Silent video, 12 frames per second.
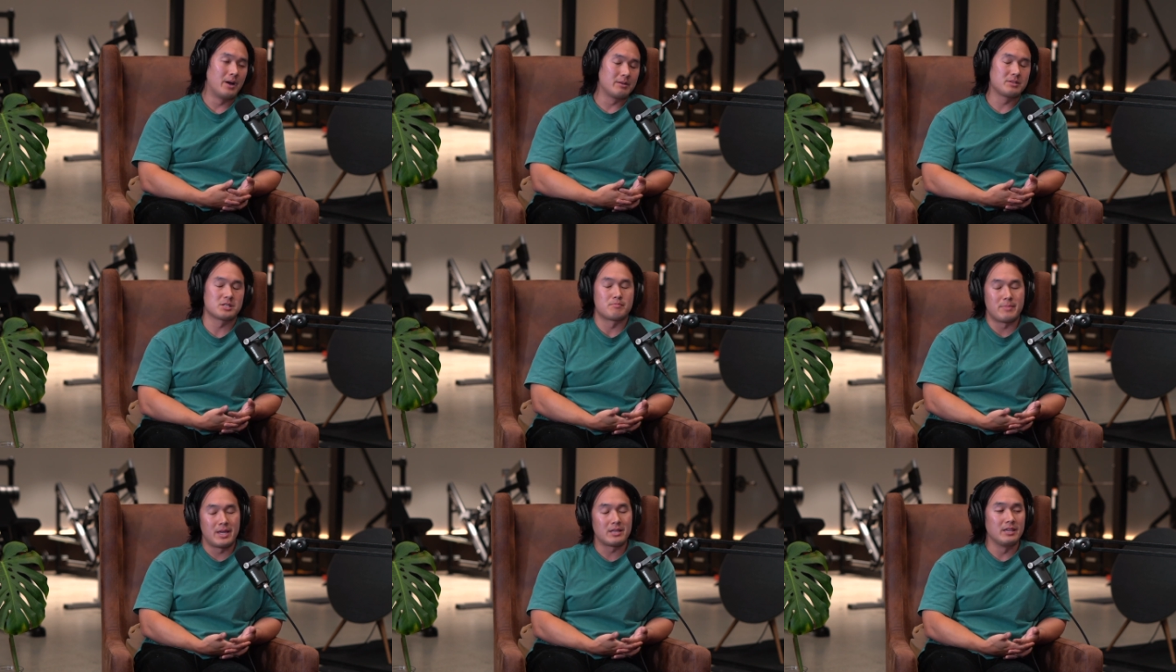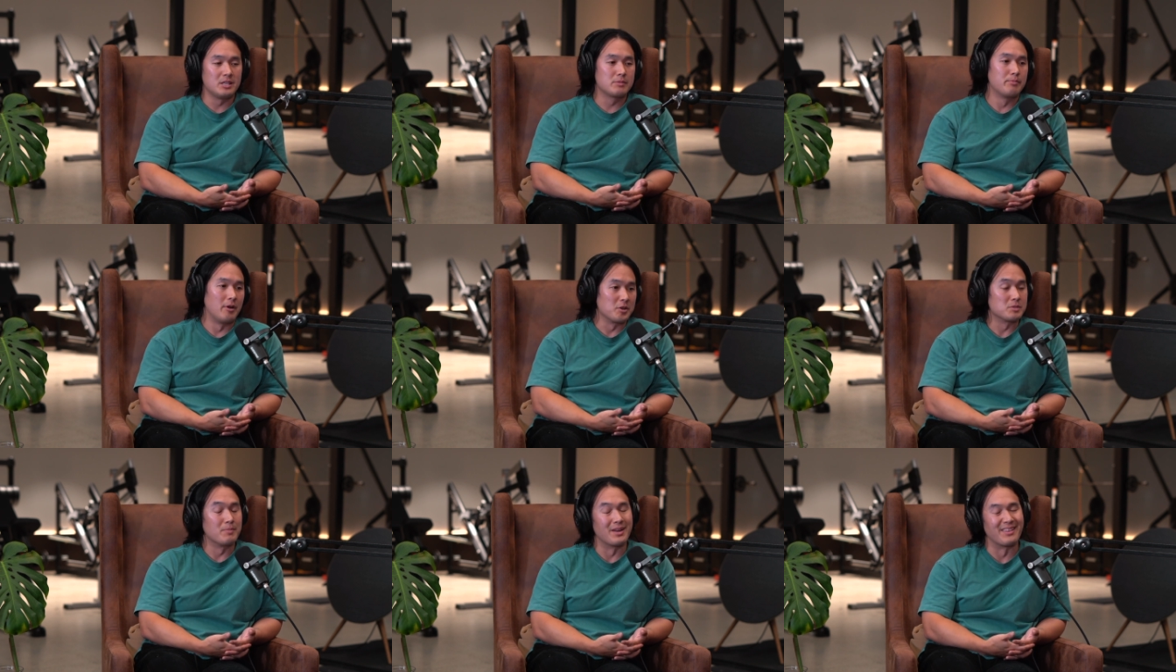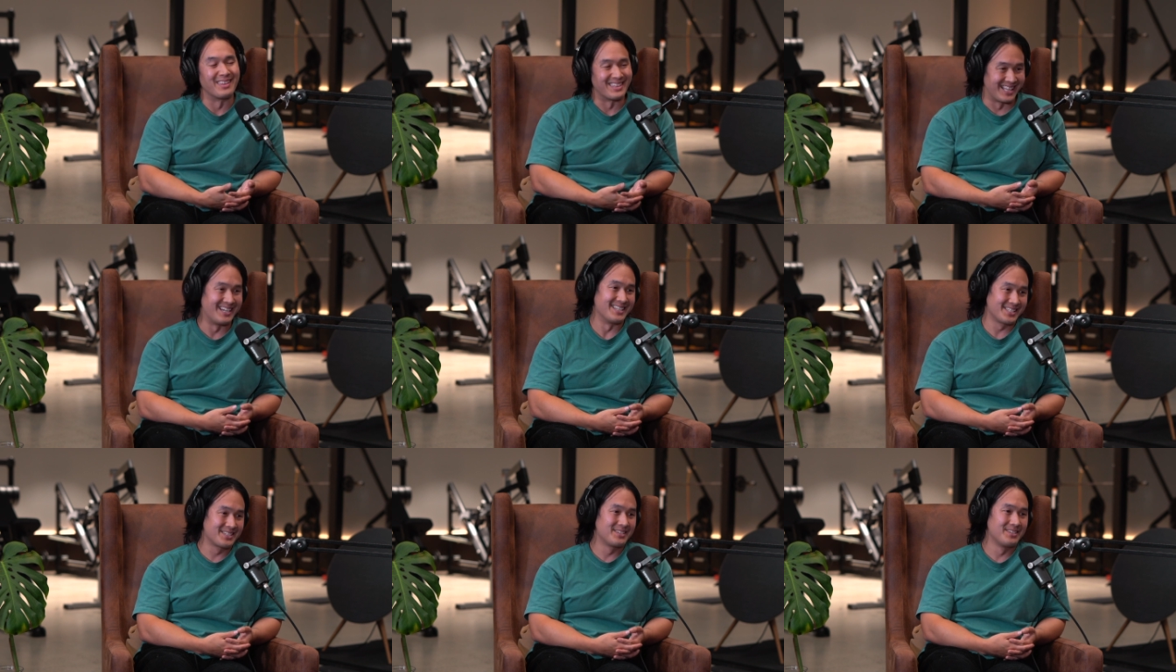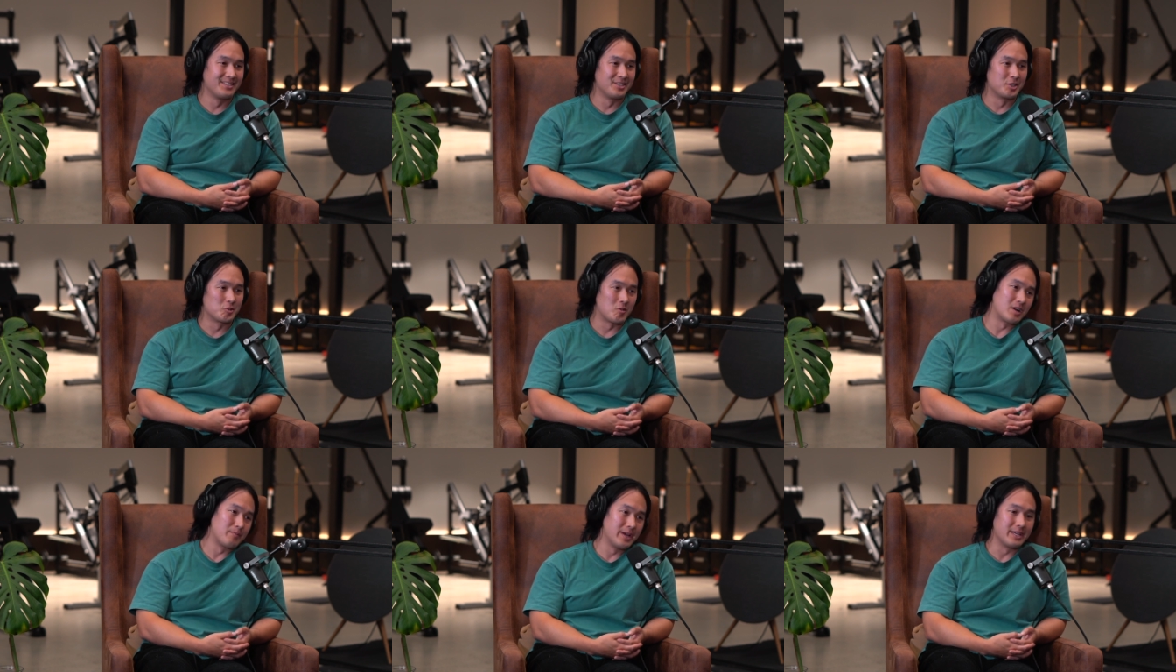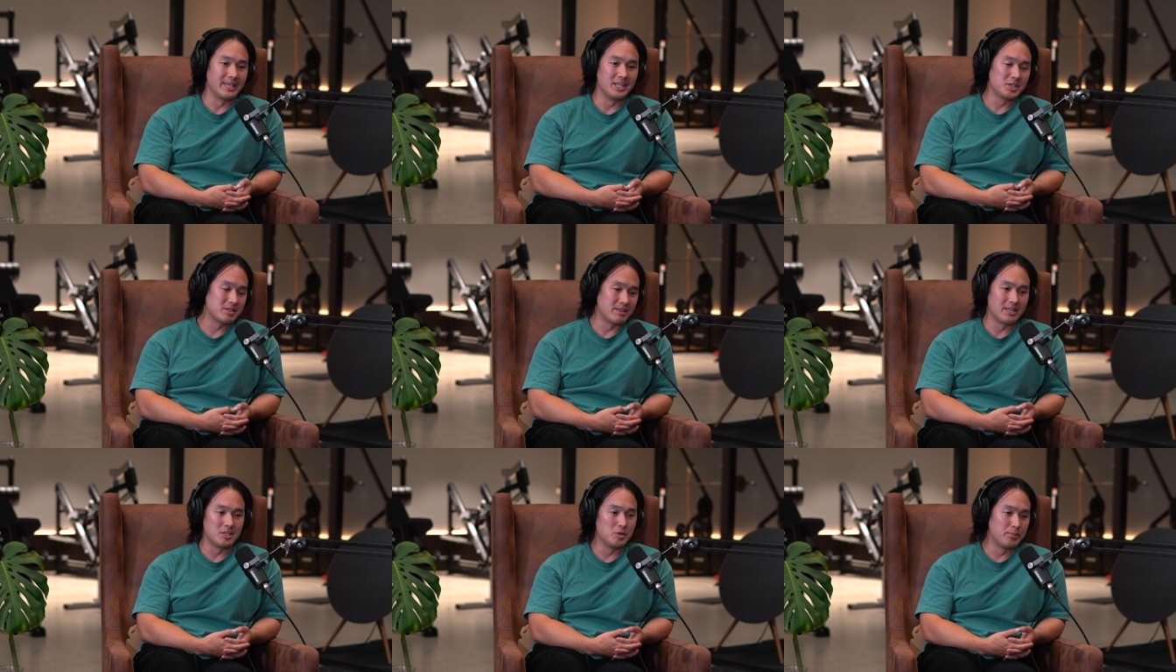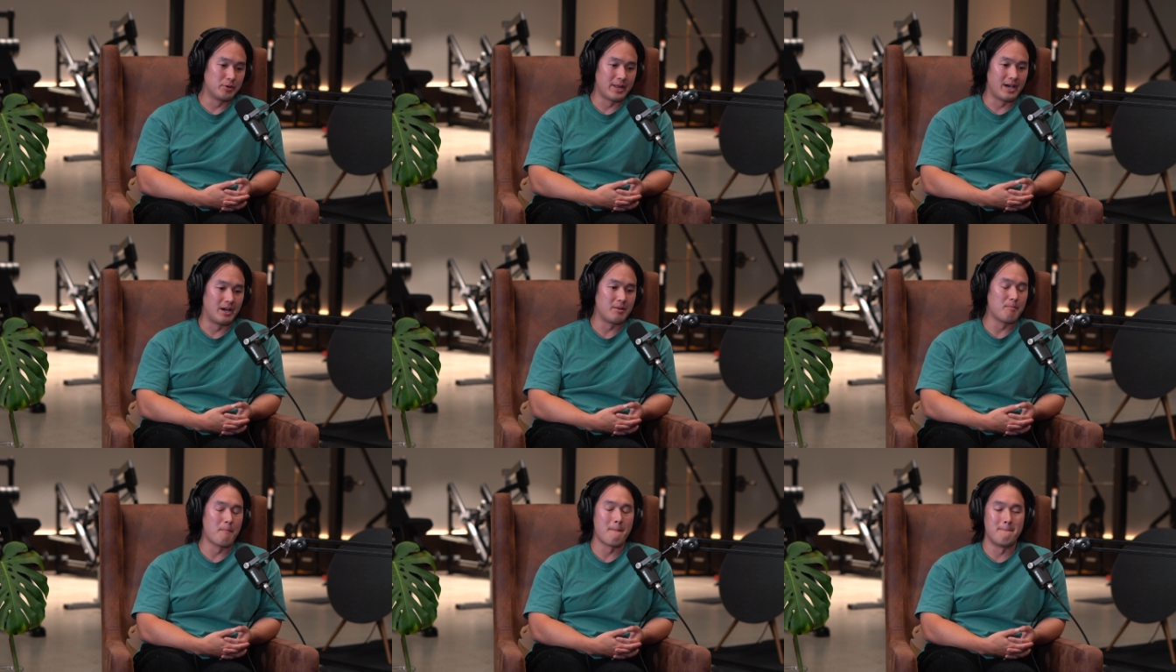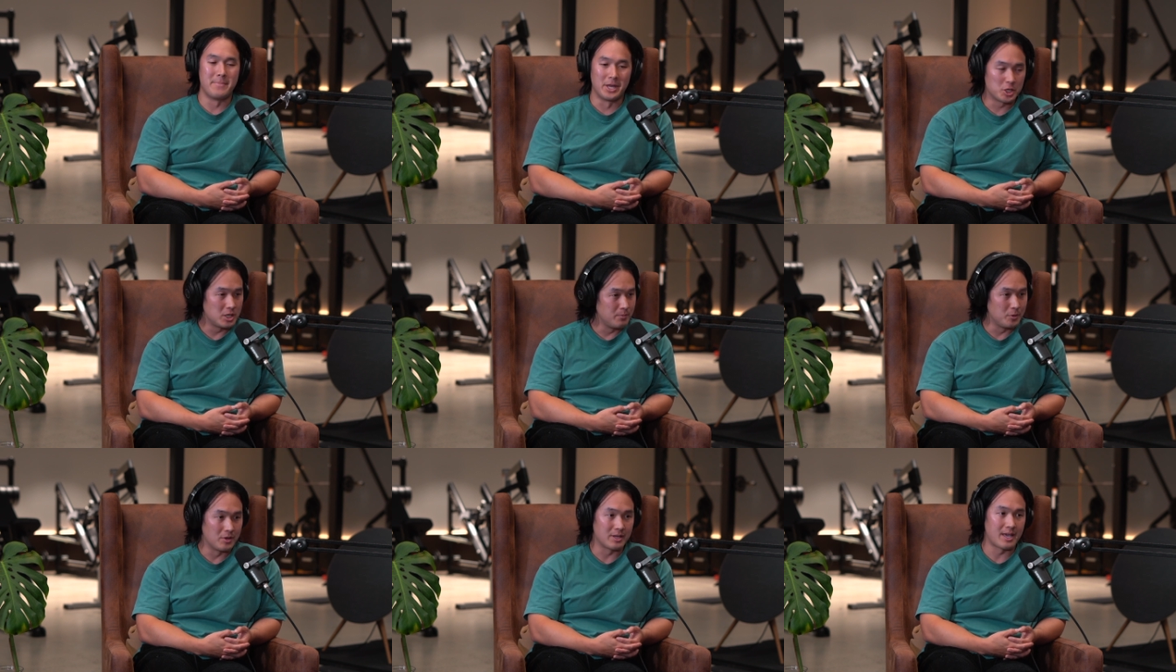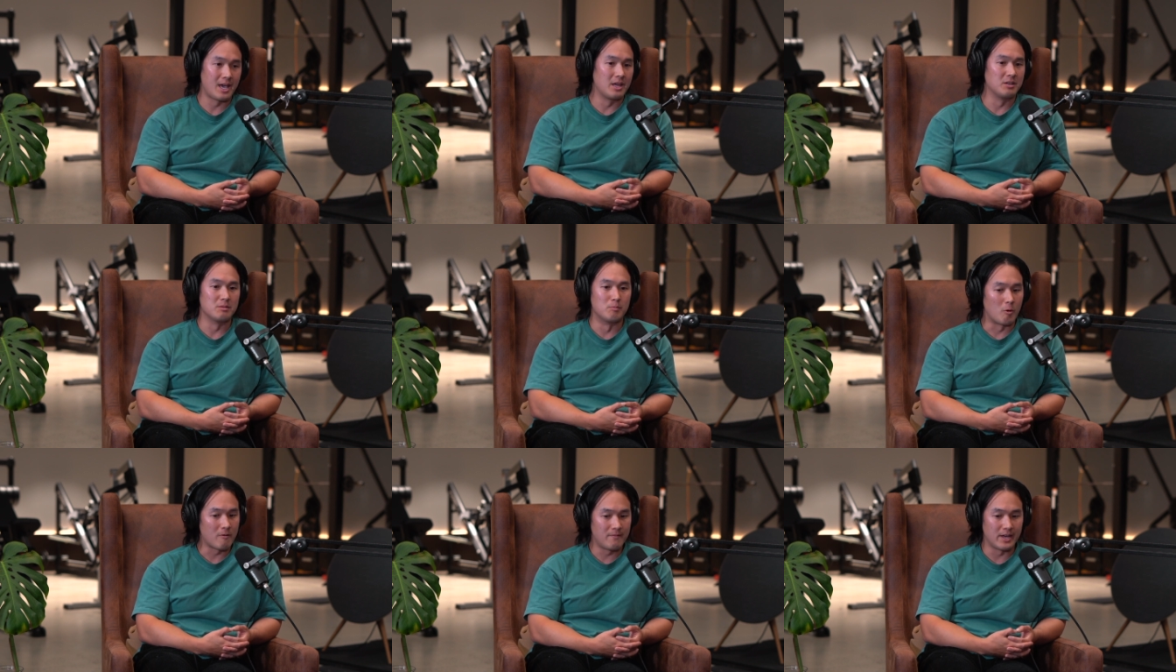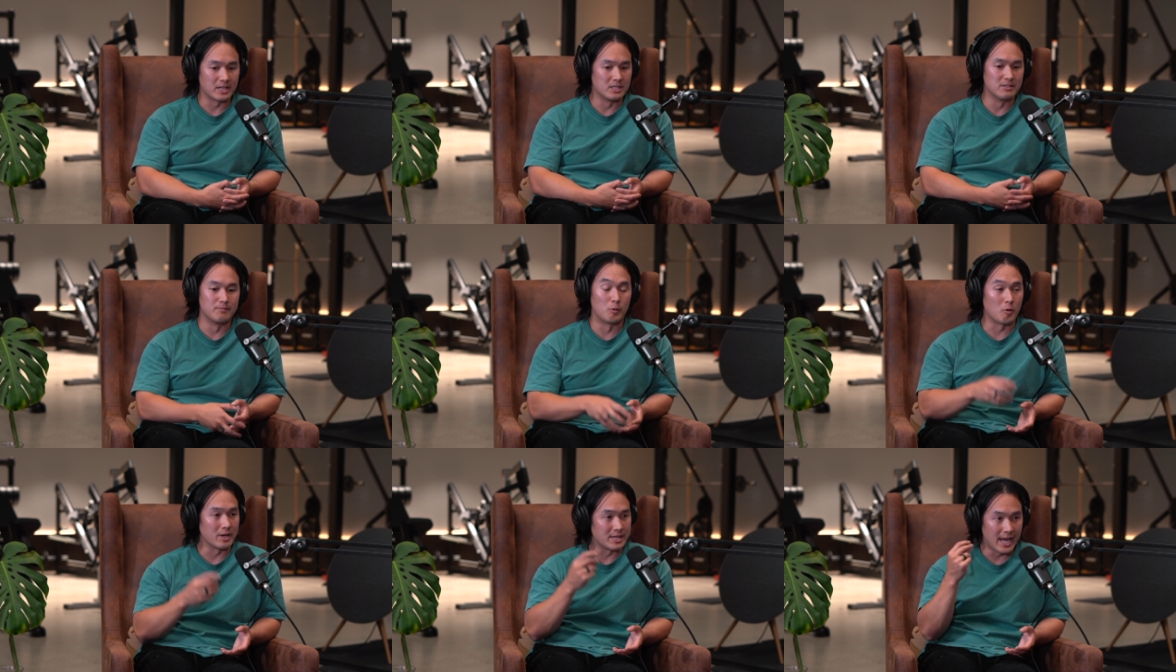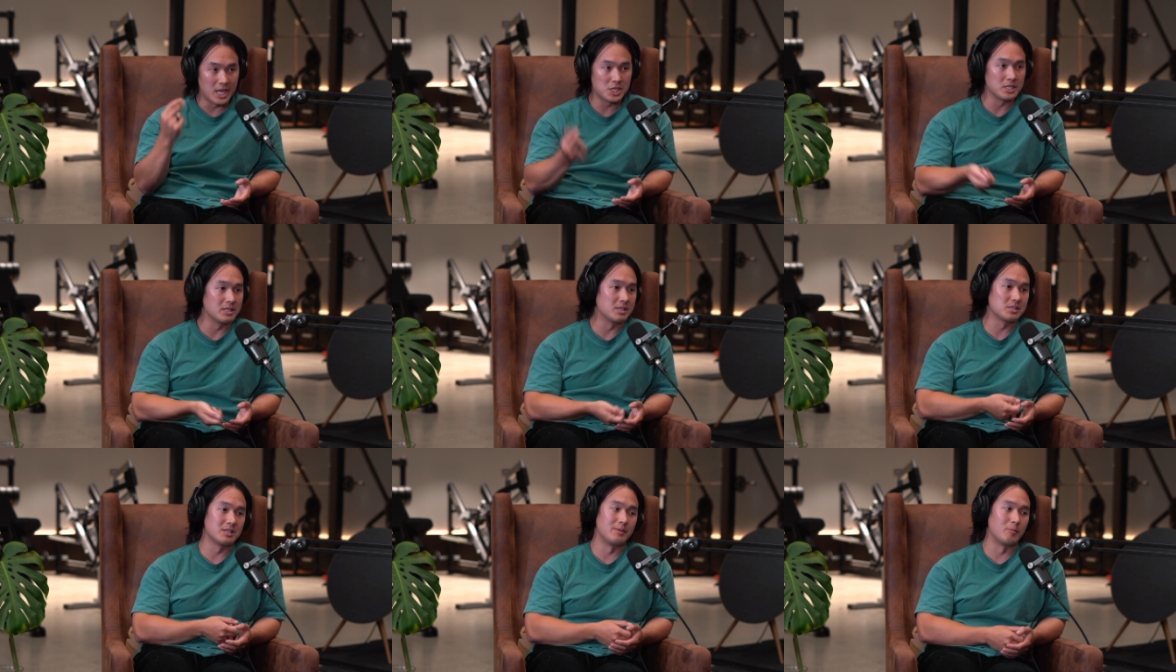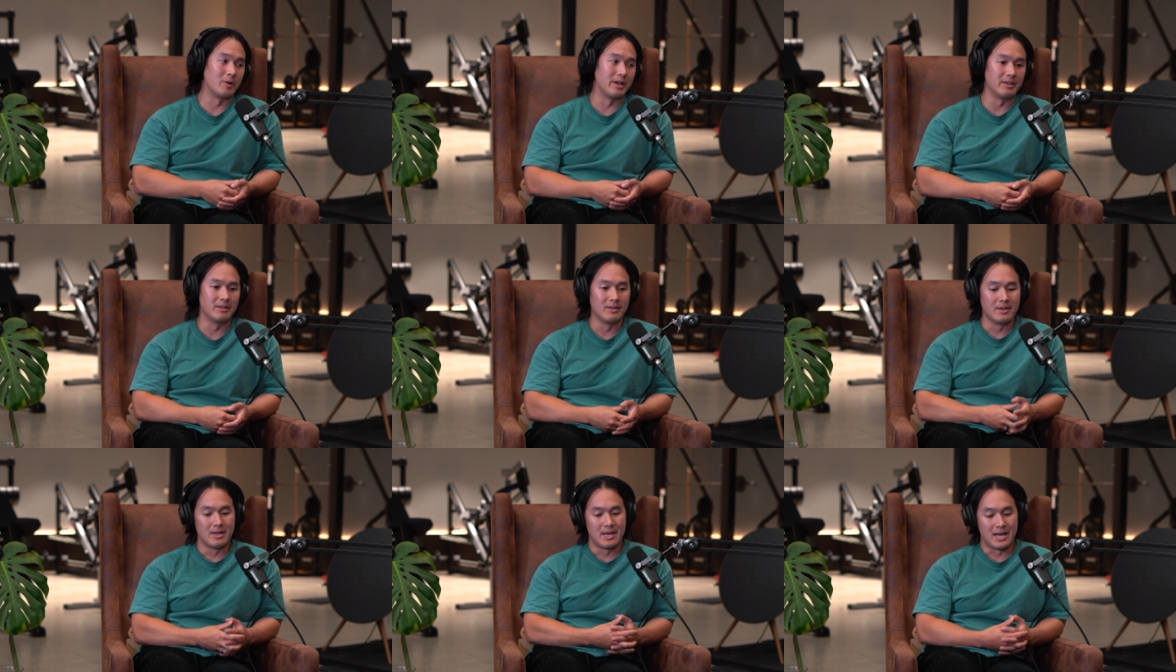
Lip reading: but just make each post better than last. Try to make each thing you put out better communicated, more effective, more engaging in some way.